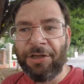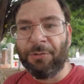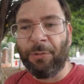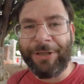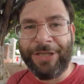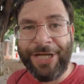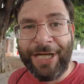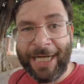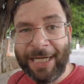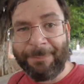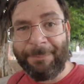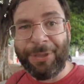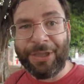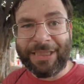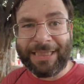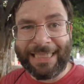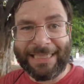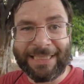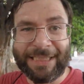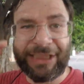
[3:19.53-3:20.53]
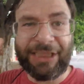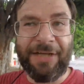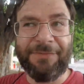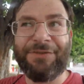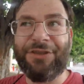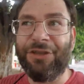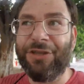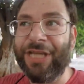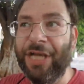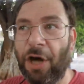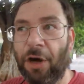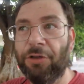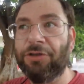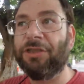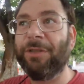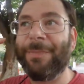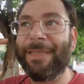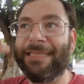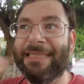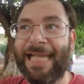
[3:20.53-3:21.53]
when you got to put this stuff to the
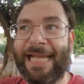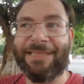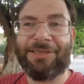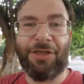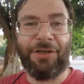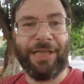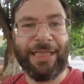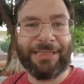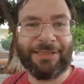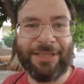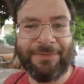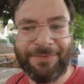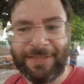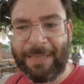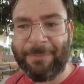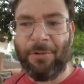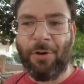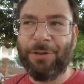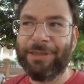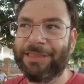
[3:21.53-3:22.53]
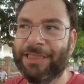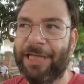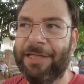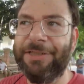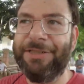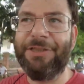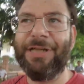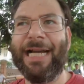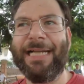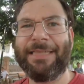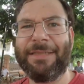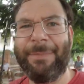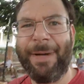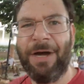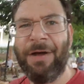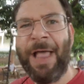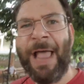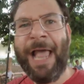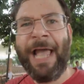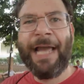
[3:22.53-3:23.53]
ultimate test, all that stuff that I'm always telling you guys
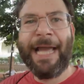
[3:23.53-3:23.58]
about